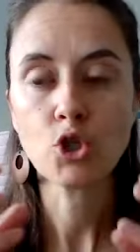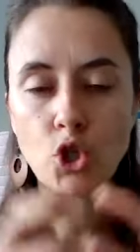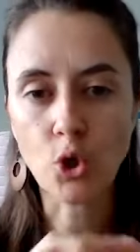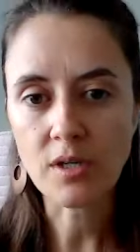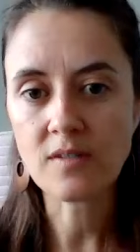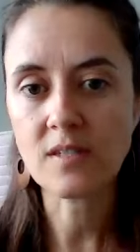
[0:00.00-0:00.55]

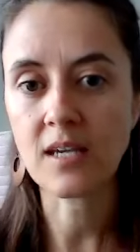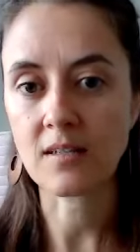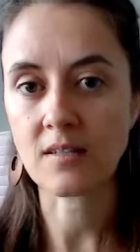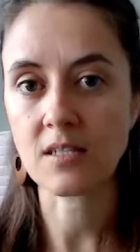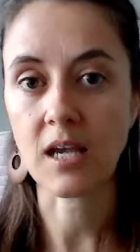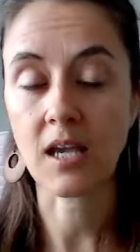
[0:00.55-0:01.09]
choice
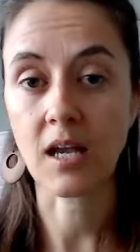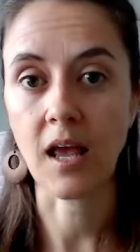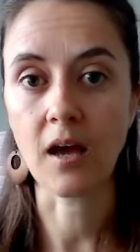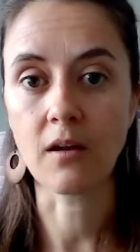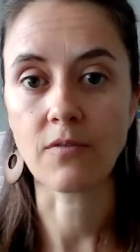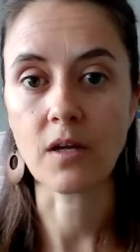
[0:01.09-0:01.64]
gets taken
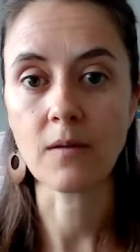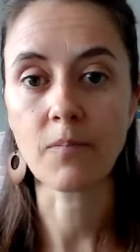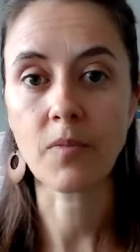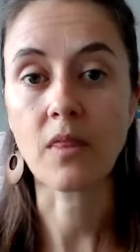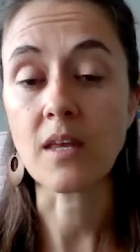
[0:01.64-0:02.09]
out of it.